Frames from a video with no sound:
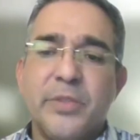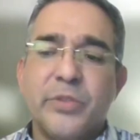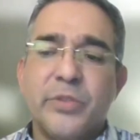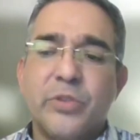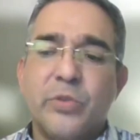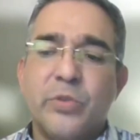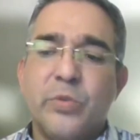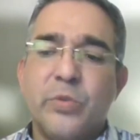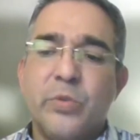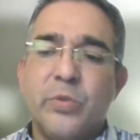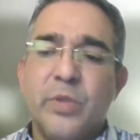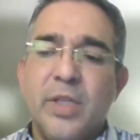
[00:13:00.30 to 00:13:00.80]
middle
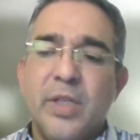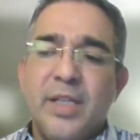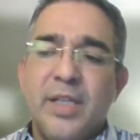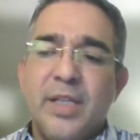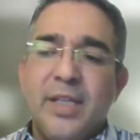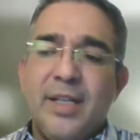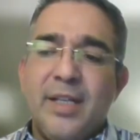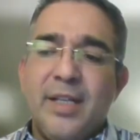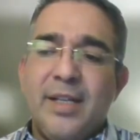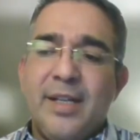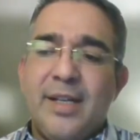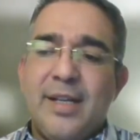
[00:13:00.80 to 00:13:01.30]
school.
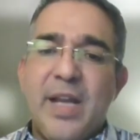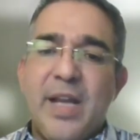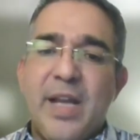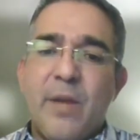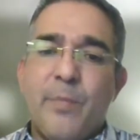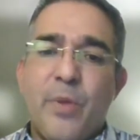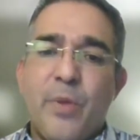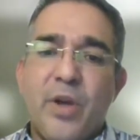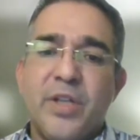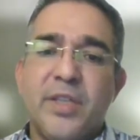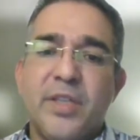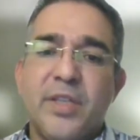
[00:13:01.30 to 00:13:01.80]
Now,
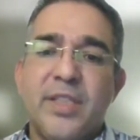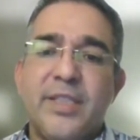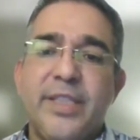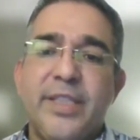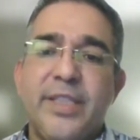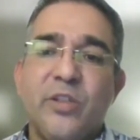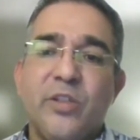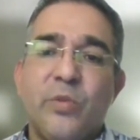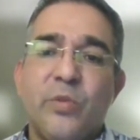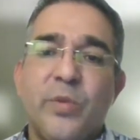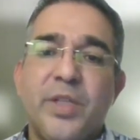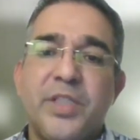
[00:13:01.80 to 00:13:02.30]
part of the
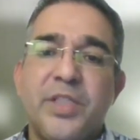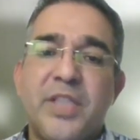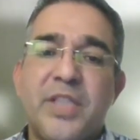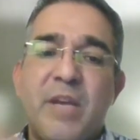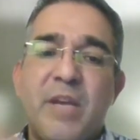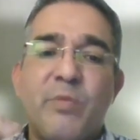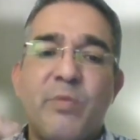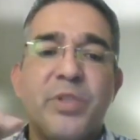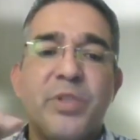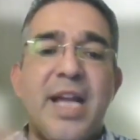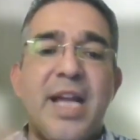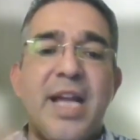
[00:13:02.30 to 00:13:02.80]
deal was
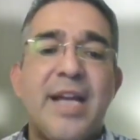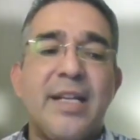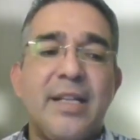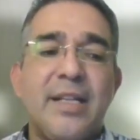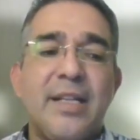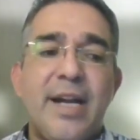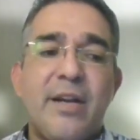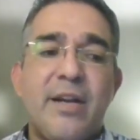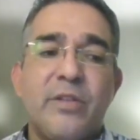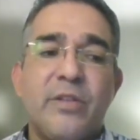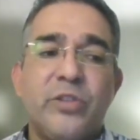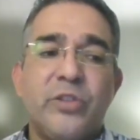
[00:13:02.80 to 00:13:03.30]
I was not
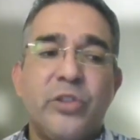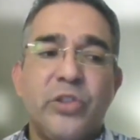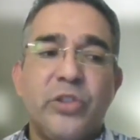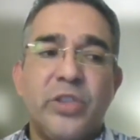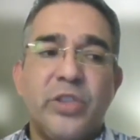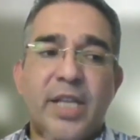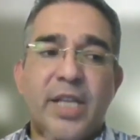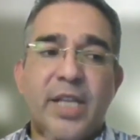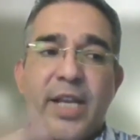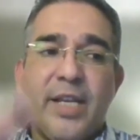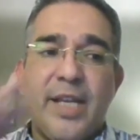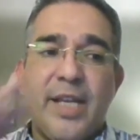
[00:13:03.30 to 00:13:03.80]
allowed to
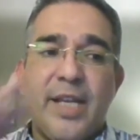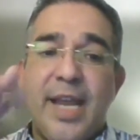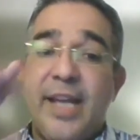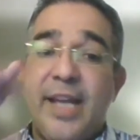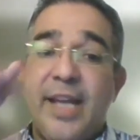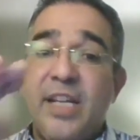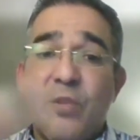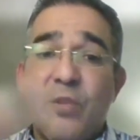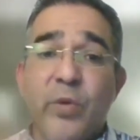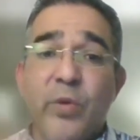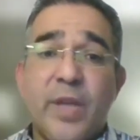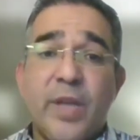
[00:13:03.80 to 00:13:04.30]
take
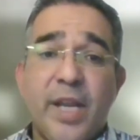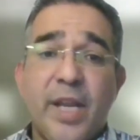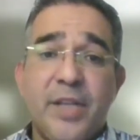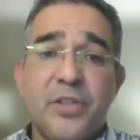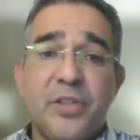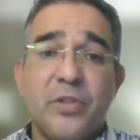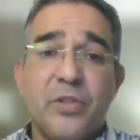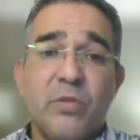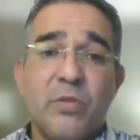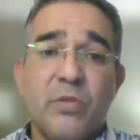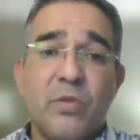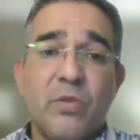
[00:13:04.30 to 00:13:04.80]
any
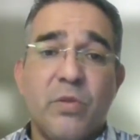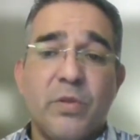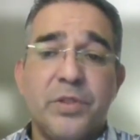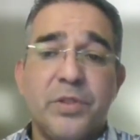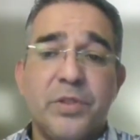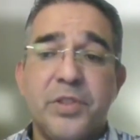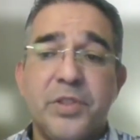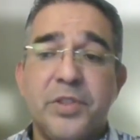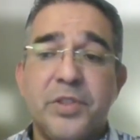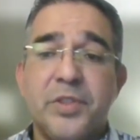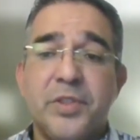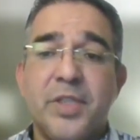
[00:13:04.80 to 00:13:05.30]
vocational
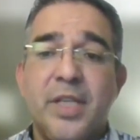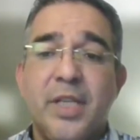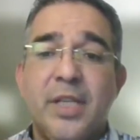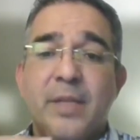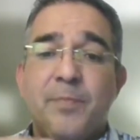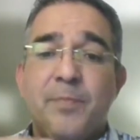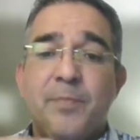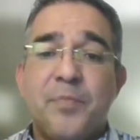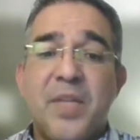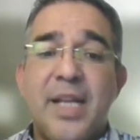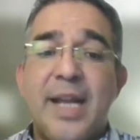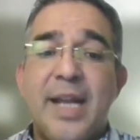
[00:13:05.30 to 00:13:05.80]
courses,
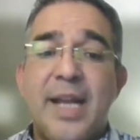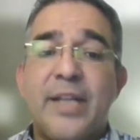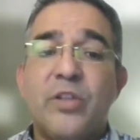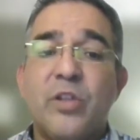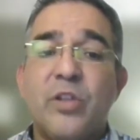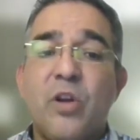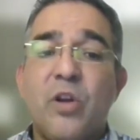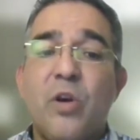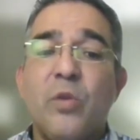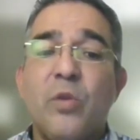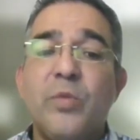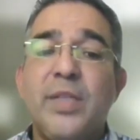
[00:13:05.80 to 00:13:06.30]
and I
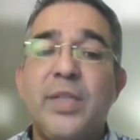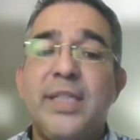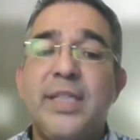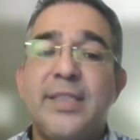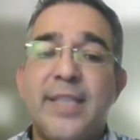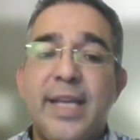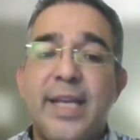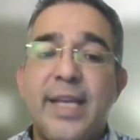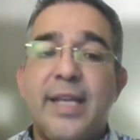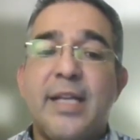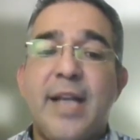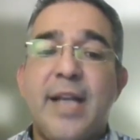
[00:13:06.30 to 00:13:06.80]
could only
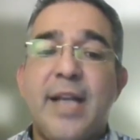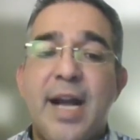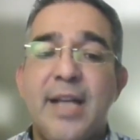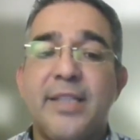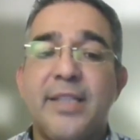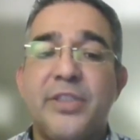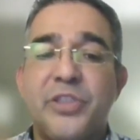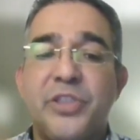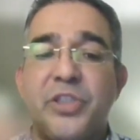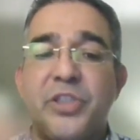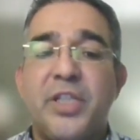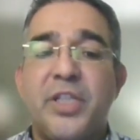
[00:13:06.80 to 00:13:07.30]
take
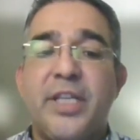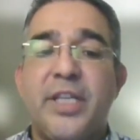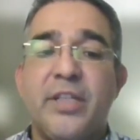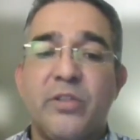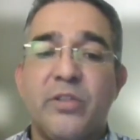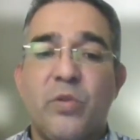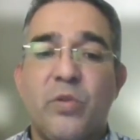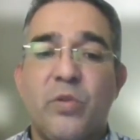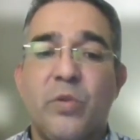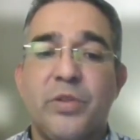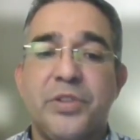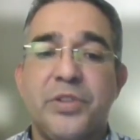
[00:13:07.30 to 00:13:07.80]
college
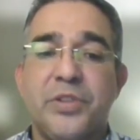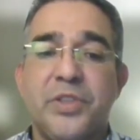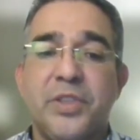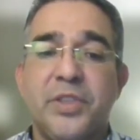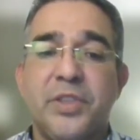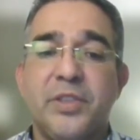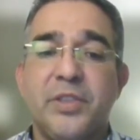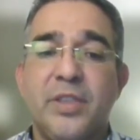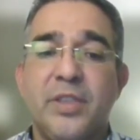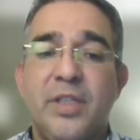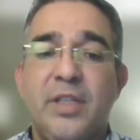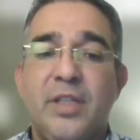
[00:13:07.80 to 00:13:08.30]
geared
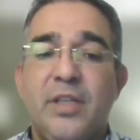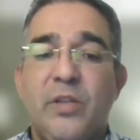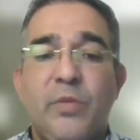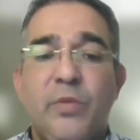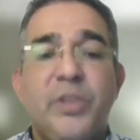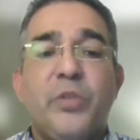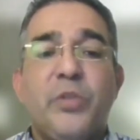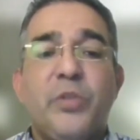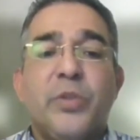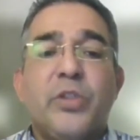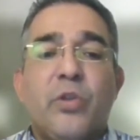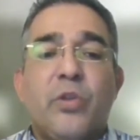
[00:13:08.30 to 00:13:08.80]
courses,
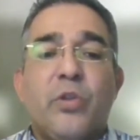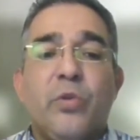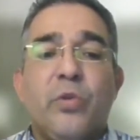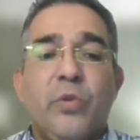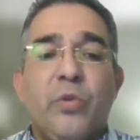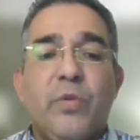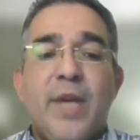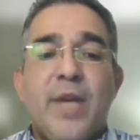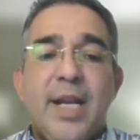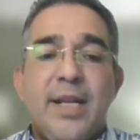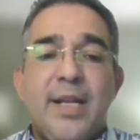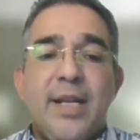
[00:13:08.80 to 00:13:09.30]
which was
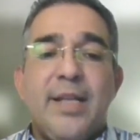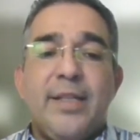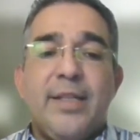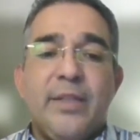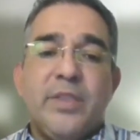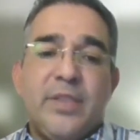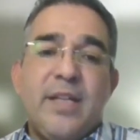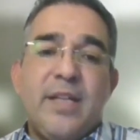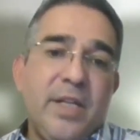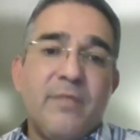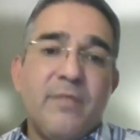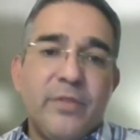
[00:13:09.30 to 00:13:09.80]
cool, right? It
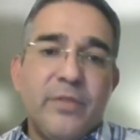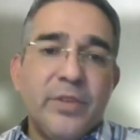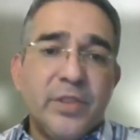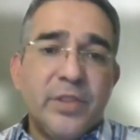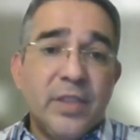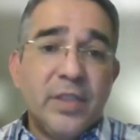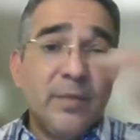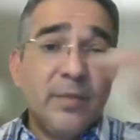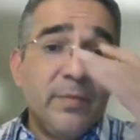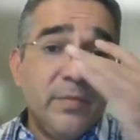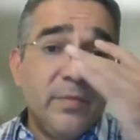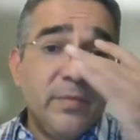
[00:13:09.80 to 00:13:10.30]
was setting me
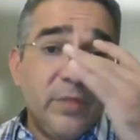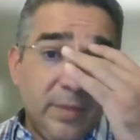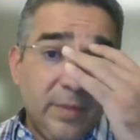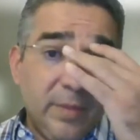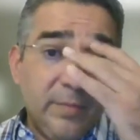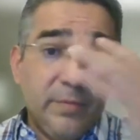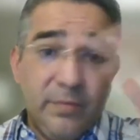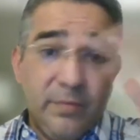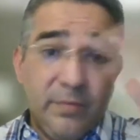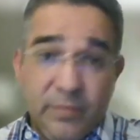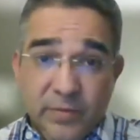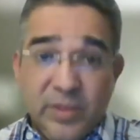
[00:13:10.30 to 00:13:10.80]
up for
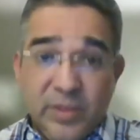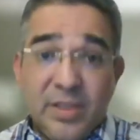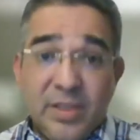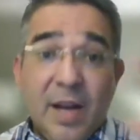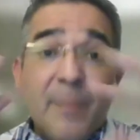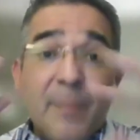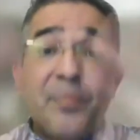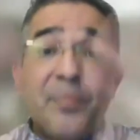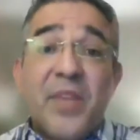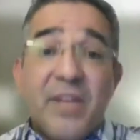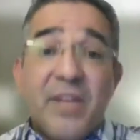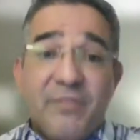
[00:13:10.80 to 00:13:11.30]

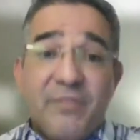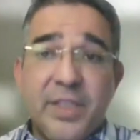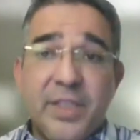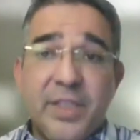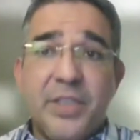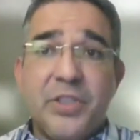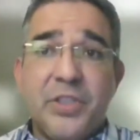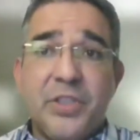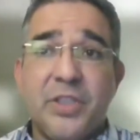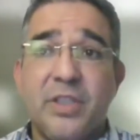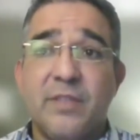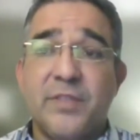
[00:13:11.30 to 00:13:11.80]
some
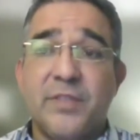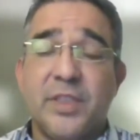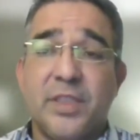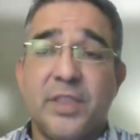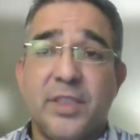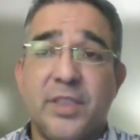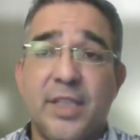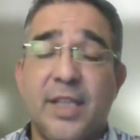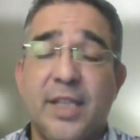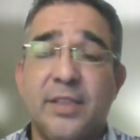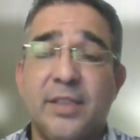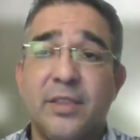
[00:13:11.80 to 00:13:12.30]
definition of
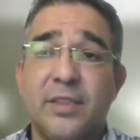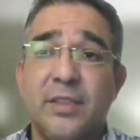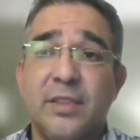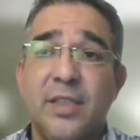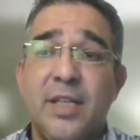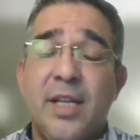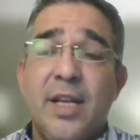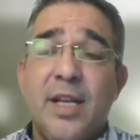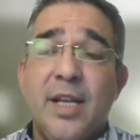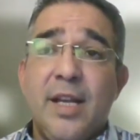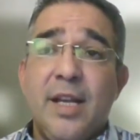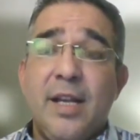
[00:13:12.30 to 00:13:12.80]

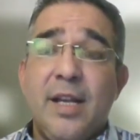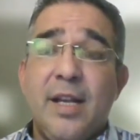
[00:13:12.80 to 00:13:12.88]
success.